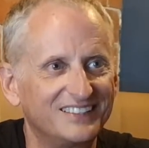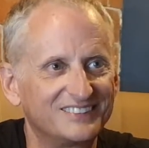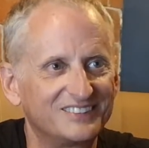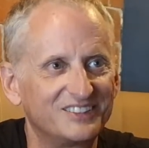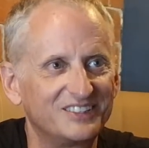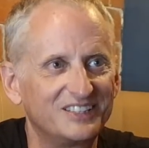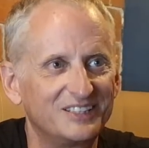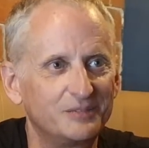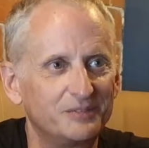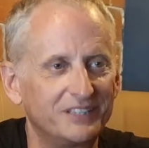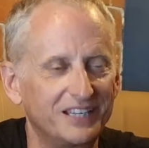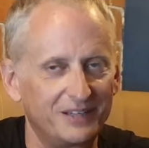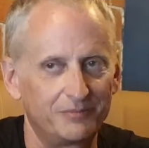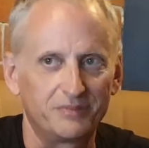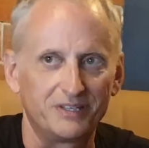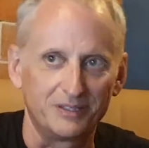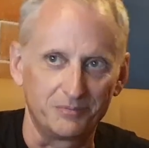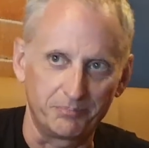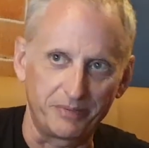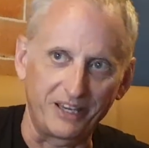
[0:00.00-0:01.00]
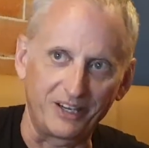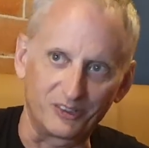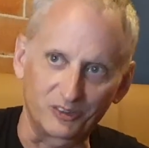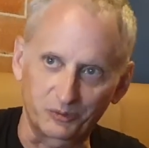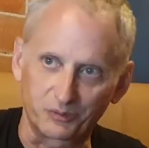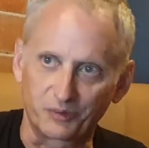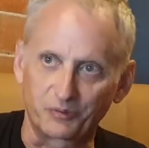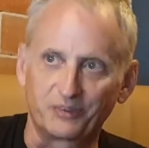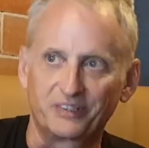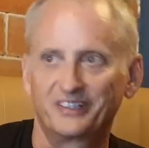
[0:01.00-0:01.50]
So you need to be, yeah, be
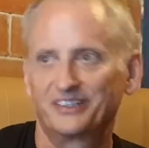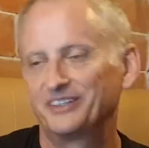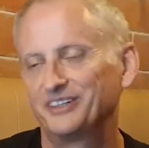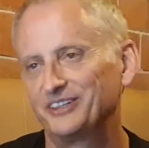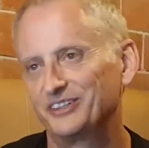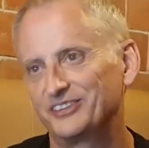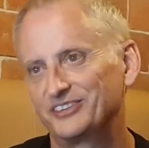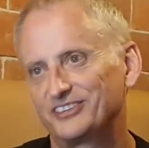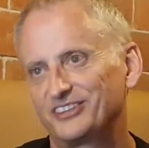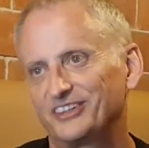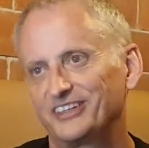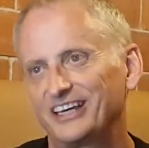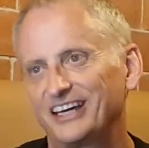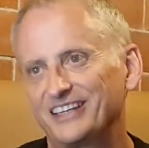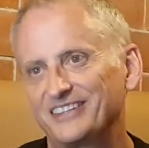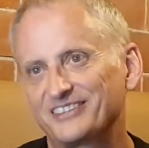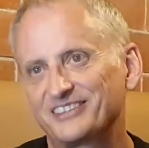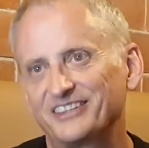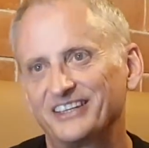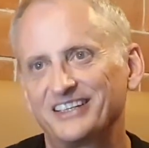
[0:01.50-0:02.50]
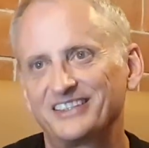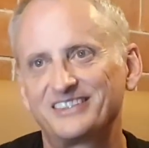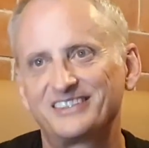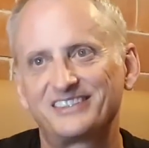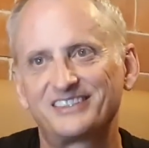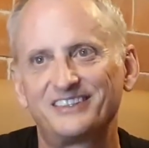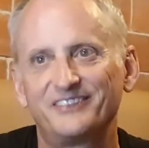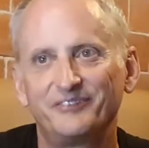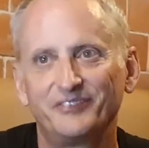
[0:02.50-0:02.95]
impaled with one of those. So yeah, so that's.